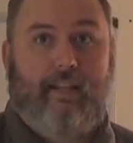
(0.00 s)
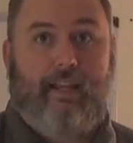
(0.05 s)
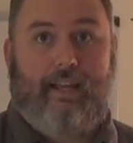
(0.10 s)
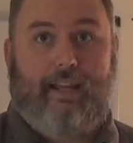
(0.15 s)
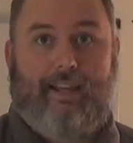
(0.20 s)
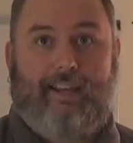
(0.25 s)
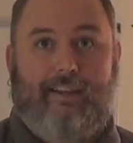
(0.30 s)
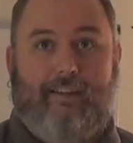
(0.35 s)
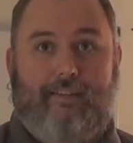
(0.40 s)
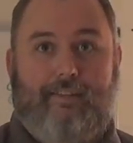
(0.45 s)

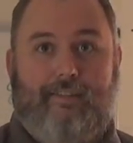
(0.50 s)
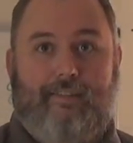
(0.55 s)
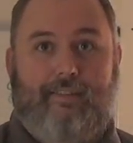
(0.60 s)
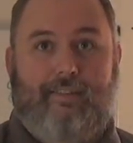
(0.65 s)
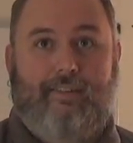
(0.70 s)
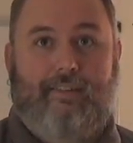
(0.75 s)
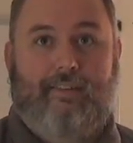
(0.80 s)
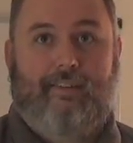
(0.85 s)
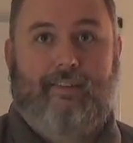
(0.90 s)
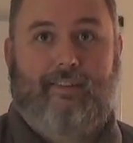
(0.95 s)
days.
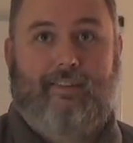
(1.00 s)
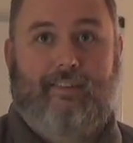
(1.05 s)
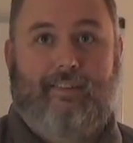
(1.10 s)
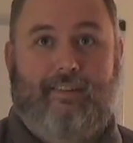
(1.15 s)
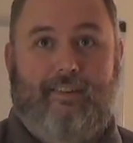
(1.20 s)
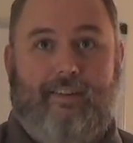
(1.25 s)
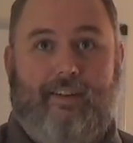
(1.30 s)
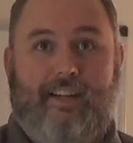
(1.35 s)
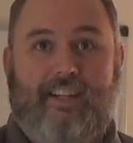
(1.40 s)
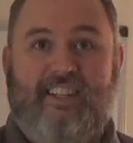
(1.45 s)

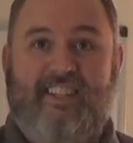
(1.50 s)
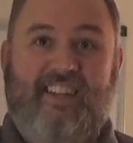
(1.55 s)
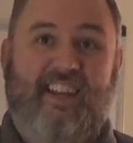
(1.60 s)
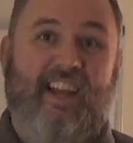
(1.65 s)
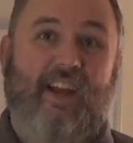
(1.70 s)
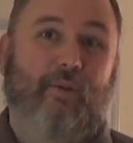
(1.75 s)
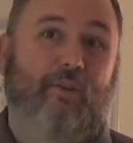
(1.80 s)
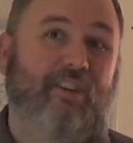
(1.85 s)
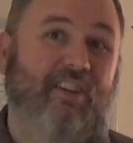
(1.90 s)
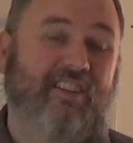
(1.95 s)
All right, see
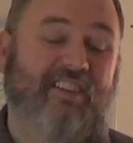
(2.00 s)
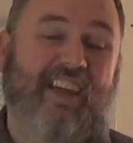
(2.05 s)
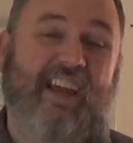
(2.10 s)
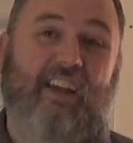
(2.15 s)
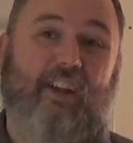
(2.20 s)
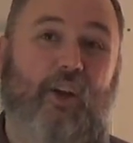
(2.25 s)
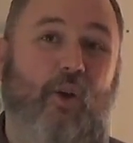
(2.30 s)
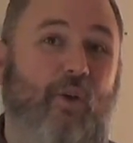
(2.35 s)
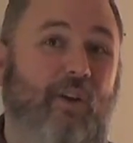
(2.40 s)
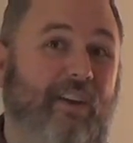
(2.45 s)
how we're just kind
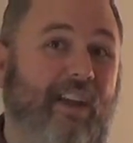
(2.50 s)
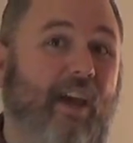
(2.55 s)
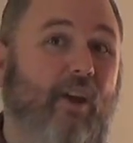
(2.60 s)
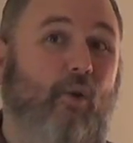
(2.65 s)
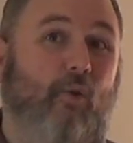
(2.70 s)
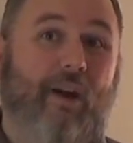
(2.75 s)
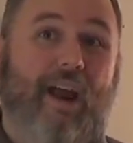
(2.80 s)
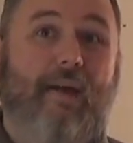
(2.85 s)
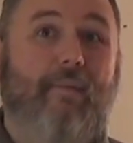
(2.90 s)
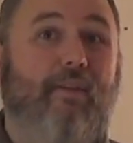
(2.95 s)
of going down
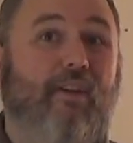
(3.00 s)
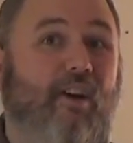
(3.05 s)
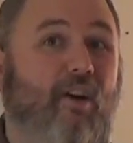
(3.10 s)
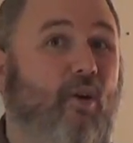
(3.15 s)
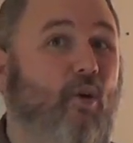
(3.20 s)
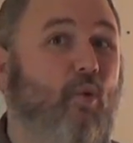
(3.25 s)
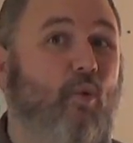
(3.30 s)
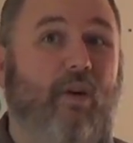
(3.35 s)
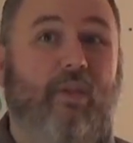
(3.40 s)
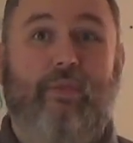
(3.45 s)
a rabbit
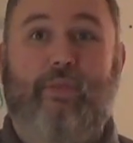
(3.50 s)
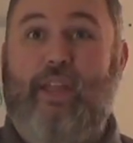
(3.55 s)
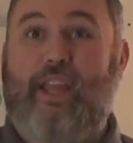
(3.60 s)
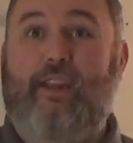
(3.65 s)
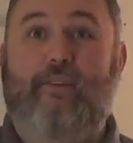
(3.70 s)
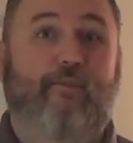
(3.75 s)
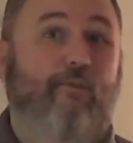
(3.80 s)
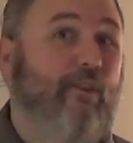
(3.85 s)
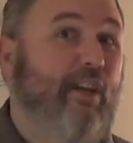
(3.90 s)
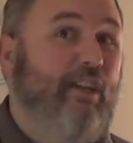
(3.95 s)
hole? One
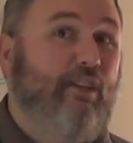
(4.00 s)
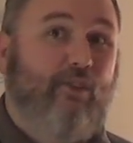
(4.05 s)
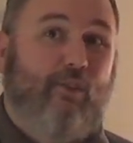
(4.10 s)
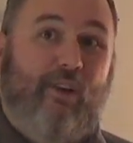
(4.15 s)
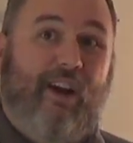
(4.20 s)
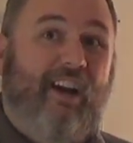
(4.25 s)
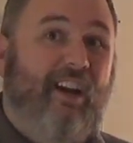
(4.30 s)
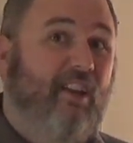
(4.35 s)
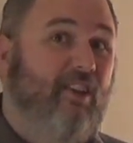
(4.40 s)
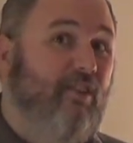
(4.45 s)
thing feeds
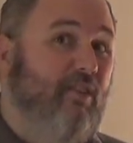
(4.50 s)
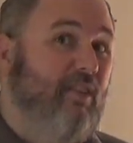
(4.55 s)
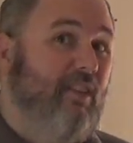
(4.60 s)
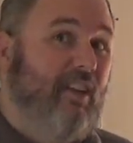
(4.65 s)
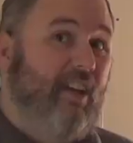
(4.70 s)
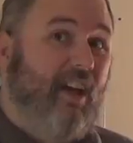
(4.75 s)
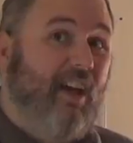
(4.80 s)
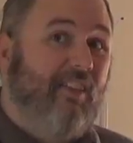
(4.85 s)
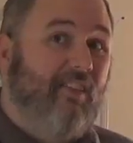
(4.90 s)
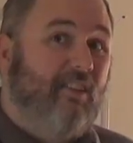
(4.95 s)
right into
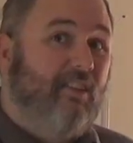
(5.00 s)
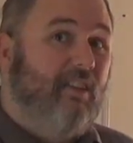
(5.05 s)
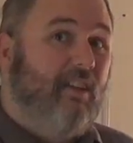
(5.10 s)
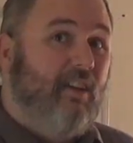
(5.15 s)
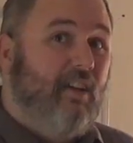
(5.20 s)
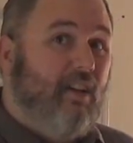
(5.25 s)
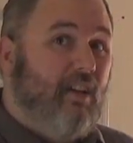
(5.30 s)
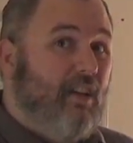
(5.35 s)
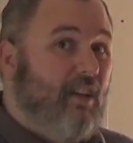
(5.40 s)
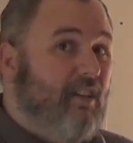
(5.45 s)
the other.
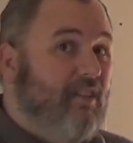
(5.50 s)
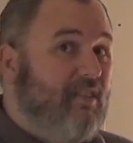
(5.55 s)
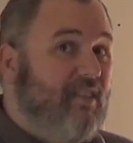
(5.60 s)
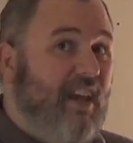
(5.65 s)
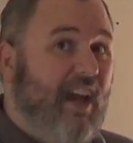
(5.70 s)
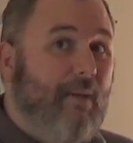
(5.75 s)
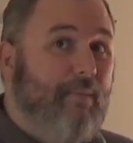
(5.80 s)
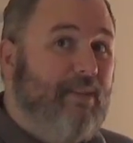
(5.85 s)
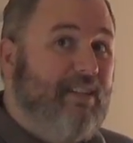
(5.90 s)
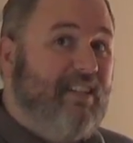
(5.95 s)
It's
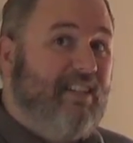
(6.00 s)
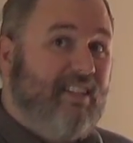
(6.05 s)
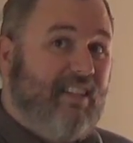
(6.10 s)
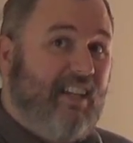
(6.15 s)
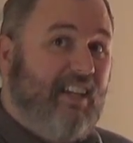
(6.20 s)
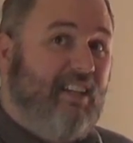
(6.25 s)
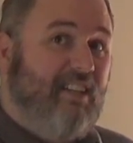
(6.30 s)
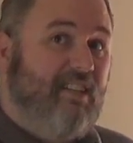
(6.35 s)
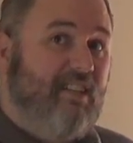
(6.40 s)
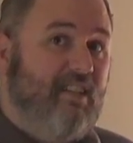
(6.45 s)
common
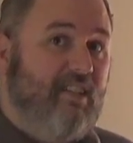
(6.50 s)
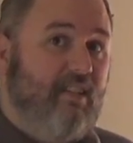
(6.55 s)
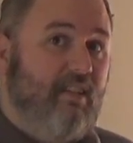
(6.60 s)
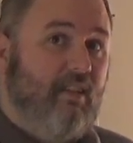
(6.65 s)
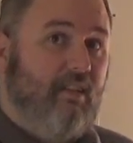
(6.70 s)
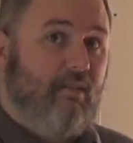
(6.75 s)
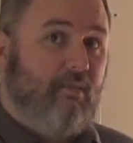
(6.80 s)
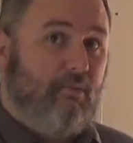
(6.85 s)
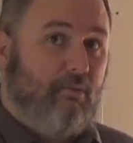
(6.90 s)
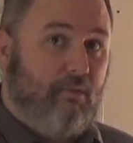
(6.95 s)

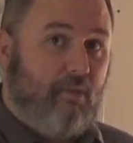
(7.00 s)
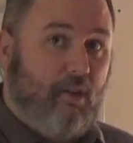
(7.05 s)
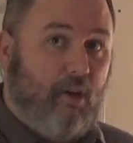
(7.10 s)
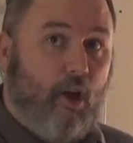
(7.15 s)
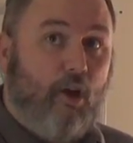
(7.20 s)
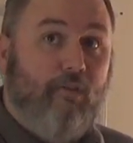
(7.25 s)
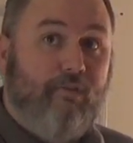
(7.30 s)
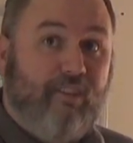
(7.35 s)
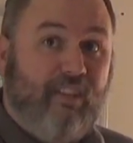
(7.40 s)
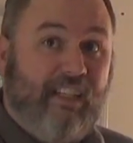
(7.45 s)
sense,
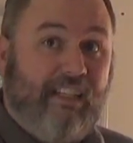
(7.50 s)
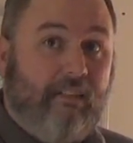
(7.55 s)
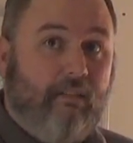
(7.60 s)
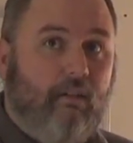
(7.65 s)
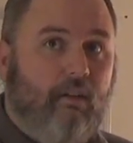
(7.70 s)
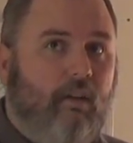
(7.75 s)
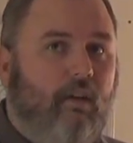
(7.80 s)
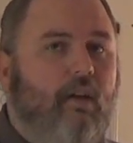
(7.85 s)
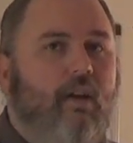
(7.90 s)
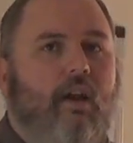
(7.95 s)
hopefully.
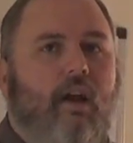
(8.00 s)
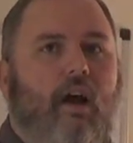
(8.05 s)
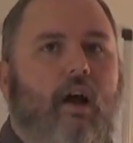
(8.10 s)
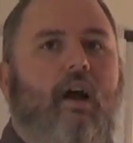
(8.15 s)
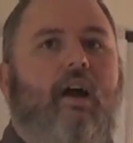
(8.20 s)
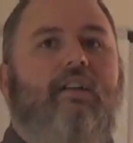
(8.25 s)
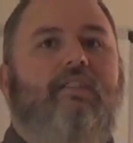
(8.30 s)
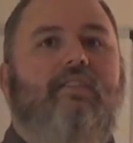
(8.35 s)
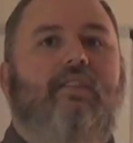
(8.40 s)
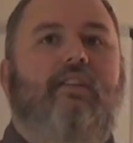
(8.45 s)

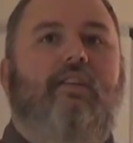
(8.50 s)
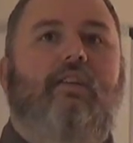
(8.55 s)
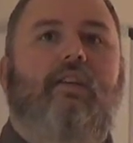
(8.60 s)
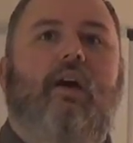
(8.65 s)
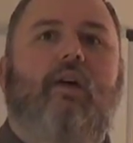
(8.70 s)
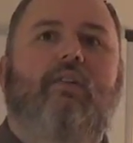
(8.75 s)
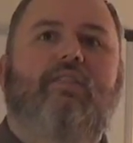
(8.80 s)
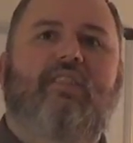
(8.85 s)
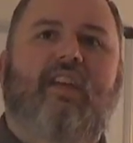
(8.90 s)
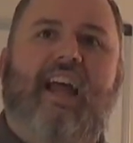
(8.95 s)
All right, so you
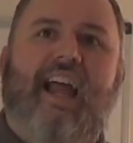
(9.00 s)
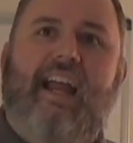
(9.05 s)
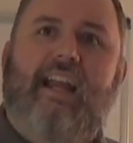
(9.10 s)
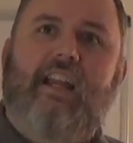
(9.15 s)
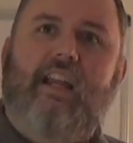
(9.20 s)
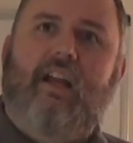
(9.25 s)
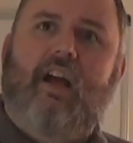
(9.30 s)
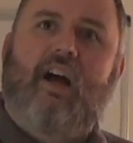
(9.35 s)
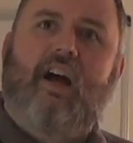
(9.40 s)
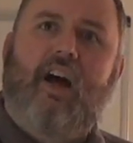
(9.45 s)
know it's
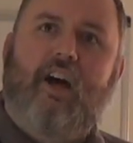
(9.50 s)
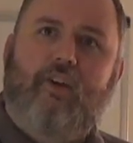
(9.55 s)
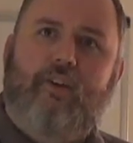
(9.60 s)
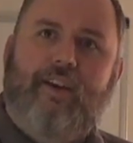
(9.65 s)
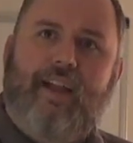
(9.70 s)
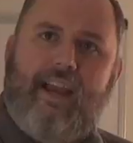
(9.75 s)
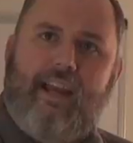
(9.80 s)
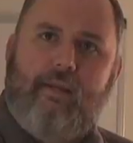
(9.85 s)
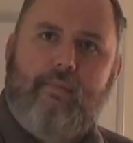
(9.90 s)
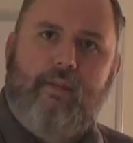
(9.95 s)

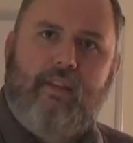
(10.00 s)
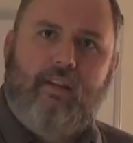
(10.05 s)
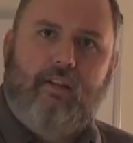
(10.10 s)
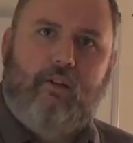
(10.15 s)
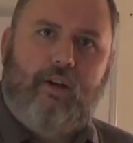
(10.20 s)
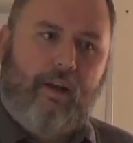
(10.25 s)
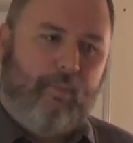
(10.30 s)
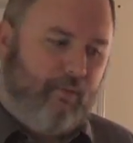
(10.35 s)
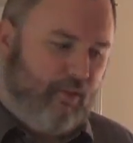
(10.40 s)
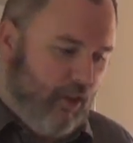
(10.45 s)
180
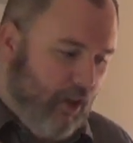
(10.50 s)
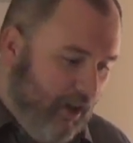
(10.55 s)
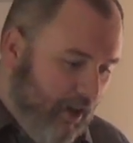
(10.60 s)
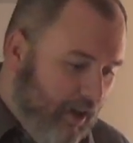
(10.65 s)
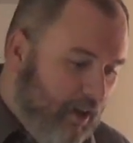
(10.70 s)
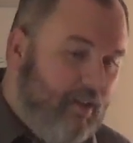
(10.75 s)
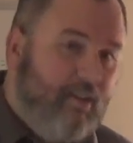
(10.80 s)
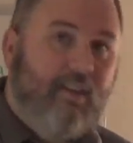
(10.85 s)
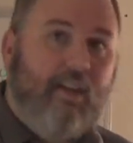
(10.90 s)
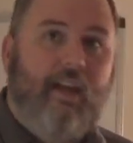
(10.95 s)
milligrams
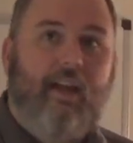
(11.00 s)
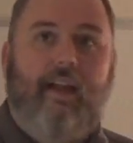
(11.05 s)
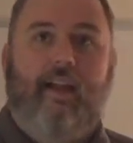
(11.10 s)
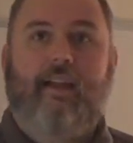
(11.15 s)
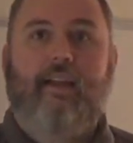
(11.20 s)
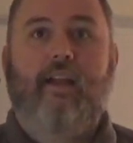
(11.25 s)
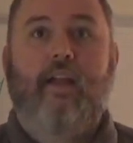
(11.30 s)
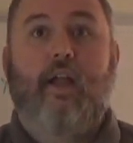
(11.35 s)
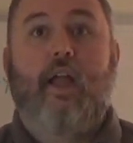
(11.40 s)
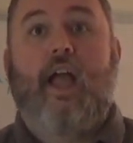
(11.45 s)
a
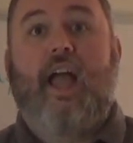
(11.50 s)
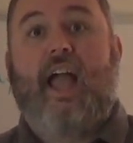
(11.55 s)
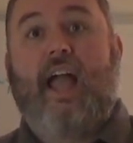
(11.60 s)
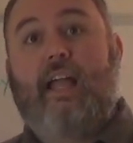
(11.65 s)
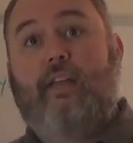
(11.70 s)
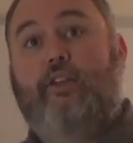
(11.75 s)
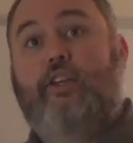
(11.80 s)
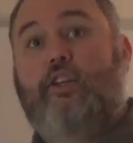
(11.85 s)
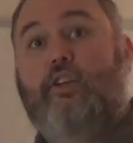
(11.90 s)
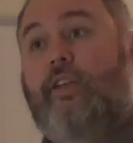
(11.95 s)
day,
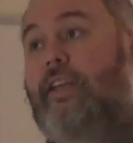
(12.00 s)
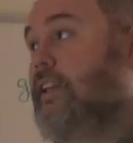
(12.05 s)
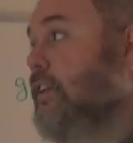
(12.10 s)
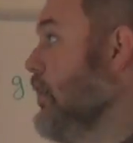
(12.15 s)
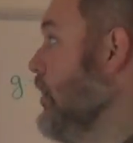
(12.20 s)
and you need